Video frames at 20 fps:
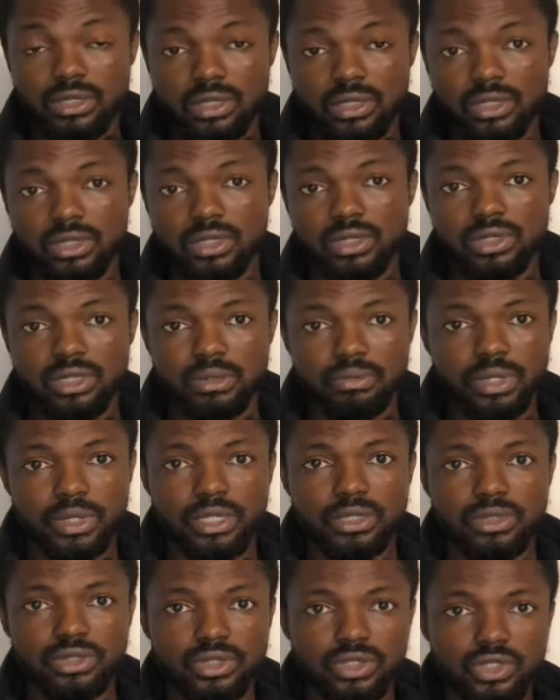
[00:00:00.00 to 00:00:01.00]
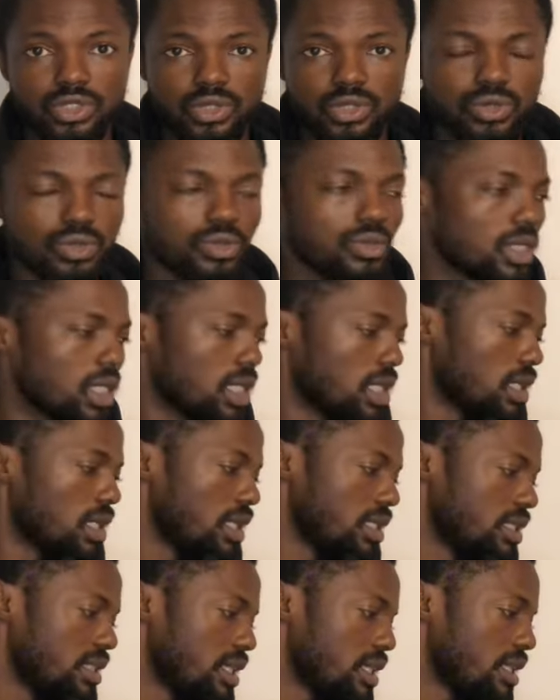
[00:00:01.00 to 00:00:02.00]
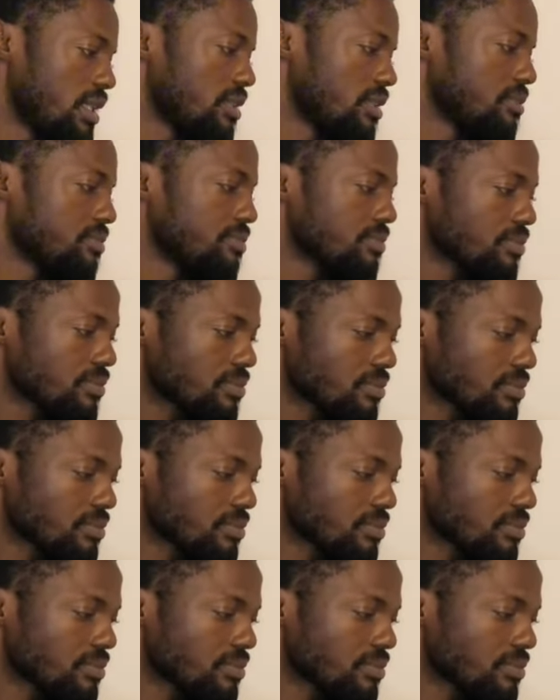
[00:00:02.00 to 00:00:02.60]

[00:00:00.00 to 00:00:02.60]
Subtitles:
It all depends on you. And then